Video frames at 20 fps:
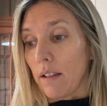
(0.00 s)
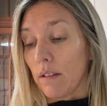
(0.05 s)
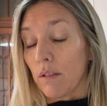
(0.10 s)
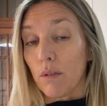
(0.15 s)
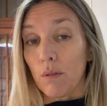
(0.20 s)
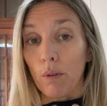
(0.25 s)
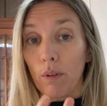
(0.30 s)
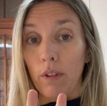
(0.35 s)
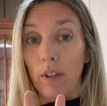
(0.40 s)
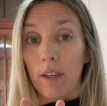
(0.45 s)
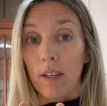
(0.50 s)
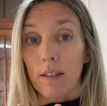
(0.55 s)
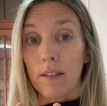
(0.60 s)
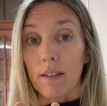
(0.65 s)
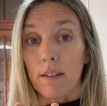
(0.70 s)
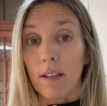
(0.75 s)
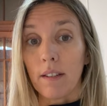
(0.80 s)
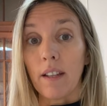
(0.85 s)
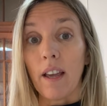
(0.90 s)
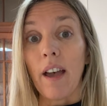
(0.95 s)
two things
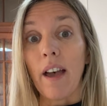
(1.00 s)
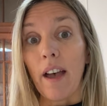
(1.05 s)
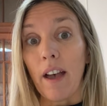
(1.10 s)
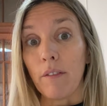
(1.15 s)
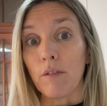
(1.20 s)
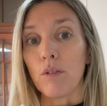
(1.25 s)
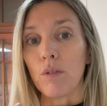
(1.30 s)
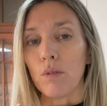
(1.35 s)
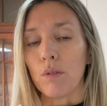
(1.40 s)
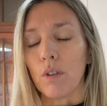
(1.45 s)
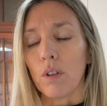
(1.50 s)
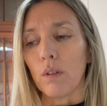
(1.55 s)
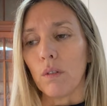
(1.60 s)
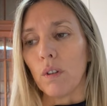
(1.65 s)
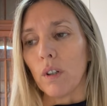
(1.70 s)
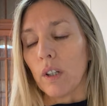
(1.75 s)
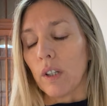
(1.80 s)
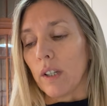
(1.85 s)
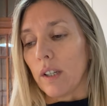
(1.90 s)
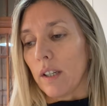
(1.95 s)
that I have to know.
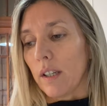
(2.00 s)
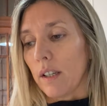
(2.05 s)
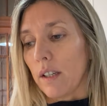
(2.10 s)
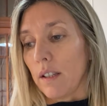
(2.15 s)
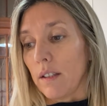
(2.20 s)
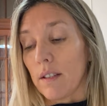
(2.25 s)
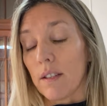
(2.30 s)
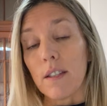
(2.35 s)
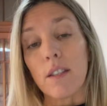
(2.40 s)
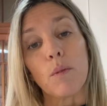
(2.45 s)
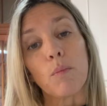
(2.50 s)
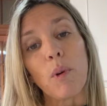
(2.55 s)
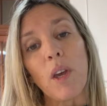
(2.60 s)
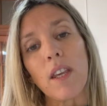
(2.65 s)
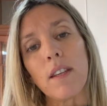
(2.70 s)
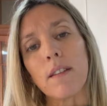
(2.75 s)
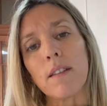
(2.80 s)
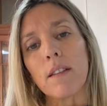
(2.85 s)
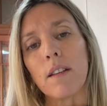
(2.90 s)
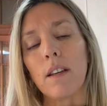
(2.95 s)
It's
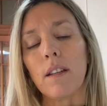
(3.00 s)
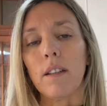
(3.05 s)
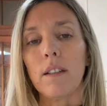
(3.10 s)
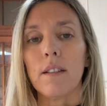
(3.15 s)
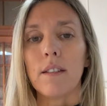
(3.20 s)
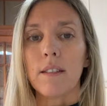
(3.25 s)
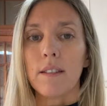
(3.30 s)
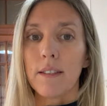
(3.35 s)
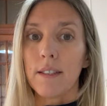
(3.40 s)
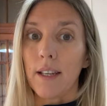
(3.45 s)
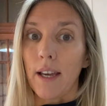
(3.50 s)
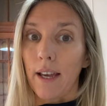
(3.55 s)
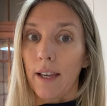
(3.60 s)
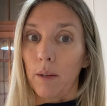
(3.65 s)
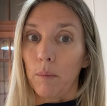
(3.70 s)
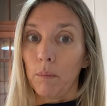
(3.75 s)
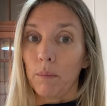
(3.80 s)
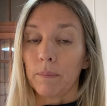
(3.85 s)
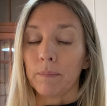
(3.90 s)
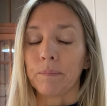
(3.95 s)
space and it's
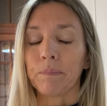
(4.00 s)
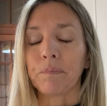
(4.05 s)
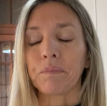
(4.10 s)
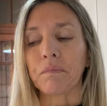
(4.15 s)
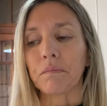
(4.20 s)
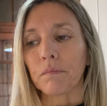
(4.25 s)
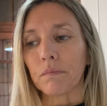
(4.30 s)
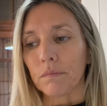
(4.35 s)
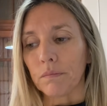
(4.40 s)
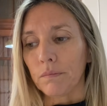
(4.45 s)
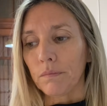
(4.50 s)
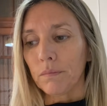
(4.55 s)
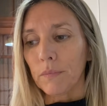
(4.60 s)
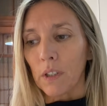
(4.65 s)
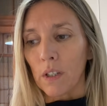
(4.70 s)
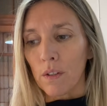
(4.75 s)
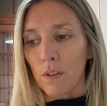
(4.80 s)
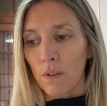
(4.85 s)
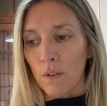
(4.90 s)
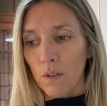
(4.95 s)
time.
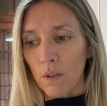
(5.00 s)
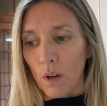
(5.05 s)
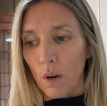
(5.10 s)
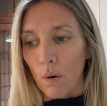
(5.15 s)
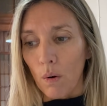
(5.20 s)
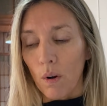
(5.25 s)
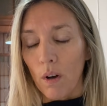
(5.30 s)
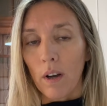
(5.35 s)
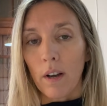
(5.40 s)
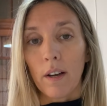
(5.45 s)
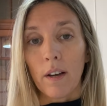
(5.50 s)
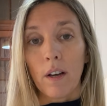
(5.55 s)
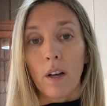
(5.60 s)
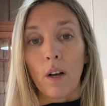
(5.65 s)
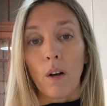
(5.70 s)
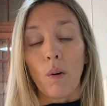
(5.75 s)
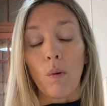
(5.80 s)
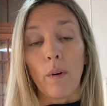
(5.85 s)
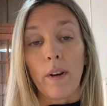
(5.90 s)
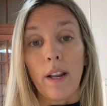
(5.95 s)
So
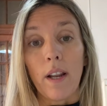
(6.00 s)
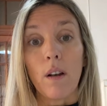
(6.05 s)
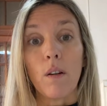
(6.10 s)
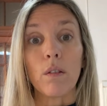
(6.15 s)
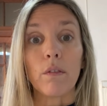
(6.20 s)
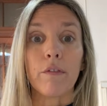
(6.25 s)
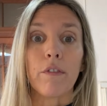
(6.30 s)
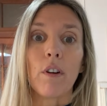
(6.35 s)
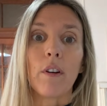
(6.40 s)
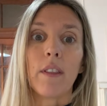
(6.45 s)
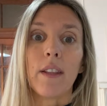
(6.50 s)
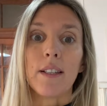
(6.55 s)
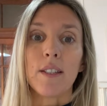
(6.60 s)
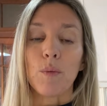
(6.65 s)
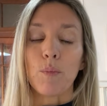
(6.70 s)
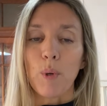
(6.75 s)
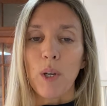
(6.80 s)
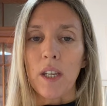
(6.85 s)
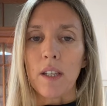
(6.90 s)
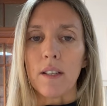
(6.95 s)
when I look for the
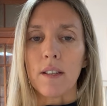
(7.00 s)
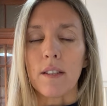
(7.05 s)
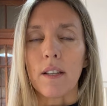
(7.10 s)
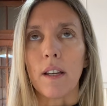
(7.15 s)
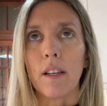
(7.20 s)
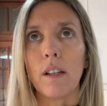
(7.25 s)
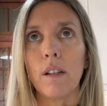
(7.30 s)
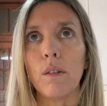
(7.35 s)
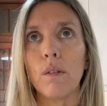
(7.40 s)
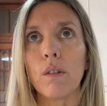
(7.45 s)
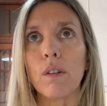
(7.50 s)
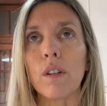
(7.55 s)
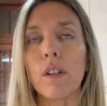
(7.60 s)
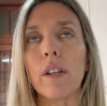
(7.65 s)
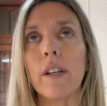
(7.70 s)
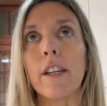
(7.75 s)
space, I look